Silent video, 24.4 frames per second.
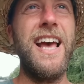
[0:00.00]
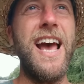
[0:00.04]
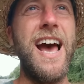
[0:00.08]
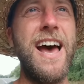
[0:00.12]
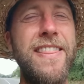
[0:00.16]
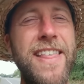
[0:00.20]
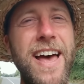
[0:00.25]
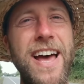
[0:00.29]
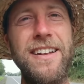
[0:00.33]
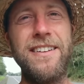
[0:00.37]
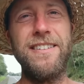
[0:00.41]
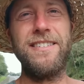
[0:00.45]

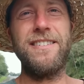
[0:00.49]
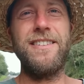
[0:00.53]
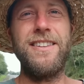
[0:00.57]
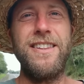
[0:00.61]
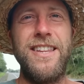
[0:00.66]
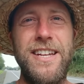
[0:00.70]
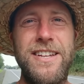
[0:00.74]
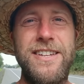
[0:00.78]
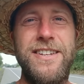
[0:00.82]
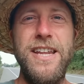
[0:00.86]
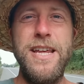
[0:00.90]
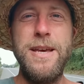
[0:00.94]
And that's
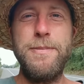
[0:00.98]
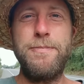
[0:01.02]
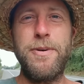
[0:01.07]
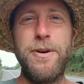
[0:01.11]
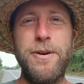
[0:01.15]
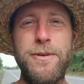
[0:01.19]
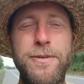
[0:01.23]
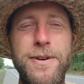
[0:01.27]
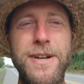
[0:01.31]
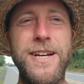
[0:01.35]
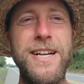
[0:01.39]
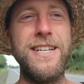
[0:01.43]
the
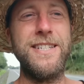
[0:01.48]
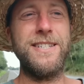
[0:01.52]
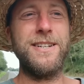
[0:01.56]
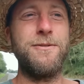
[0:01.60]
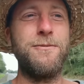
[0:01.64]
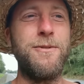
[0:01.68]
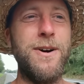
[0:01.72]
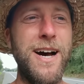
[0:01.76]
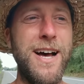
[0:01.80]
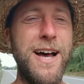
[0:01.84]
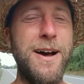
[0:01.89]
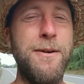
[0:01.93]
deeper
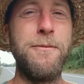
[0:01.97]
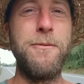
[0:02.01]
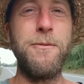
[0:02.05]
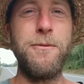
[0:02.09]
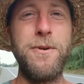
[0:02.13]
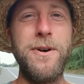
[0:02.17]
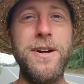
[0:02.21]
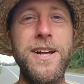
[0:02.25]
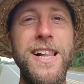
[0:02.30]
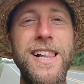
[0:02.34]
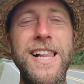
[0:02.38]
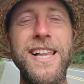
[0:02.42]
reason why
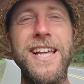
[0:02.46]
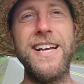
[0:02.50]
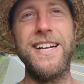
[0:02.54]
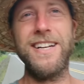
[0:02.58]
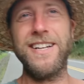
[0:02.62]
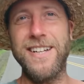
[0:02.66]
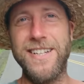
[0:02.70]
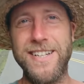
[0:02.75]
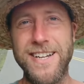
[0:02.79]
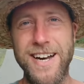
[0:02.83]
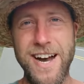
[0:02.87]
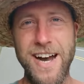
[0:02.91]
I'm willing
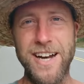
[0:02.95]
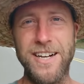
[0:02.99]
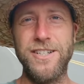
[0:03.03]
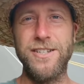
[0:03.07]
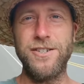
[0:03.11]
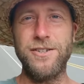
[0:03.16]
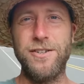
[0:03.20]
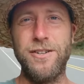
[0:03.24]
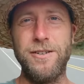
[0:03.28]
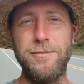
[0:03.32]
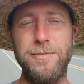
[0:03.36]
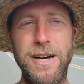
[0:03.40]
to talk
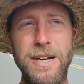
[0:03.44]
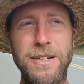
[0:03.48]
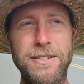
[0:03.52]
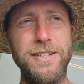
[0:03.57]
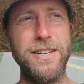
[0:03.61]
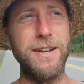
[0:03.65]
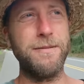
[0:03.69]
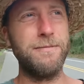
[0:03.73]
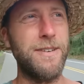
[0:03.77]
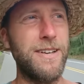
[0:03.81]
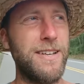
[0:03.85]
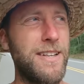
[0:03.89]
to you about
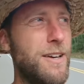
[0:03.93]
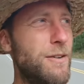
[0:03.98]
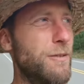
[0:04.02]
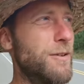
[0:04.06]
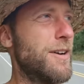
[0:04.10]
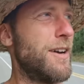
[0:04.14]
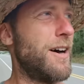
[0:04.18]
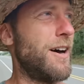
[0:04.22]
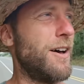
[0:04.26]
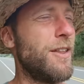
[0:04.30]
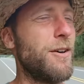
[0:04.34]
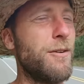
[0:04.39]
something that
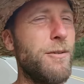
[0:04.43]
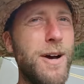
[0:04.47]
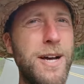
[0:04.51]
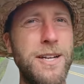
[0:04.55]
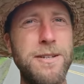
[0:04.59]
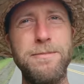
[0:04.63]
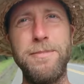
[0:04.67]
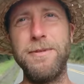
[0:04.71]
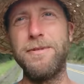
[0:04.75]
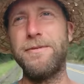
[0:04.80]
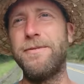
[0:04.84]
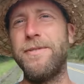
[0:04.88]
would
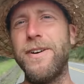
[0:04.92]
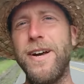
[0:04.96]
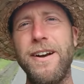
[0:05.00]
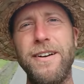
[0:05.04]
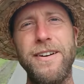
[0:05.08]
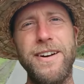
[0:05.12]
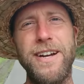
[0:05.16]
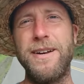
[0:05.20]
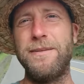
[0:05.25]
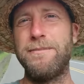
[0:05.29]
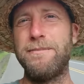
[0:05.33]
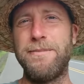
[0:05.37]
otherwise be
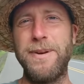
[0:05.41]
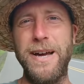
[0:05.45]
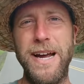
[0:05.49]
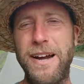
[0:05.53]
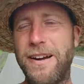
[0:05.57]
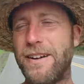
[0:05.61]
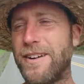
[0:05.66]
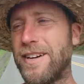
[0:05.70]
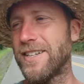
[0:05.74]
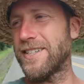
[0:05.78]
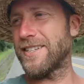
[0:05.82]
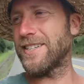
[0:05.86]
very
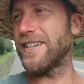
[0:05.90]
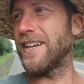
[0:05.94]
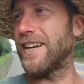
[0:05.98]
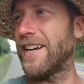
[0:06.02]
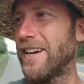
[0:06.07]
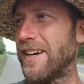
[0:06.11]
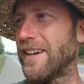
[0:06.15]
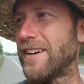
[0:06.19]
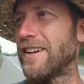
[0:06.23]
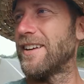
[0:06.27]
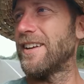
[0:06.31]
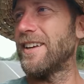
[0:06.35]

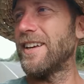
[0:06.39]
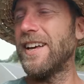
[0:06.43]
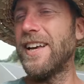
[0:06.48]
embarrassing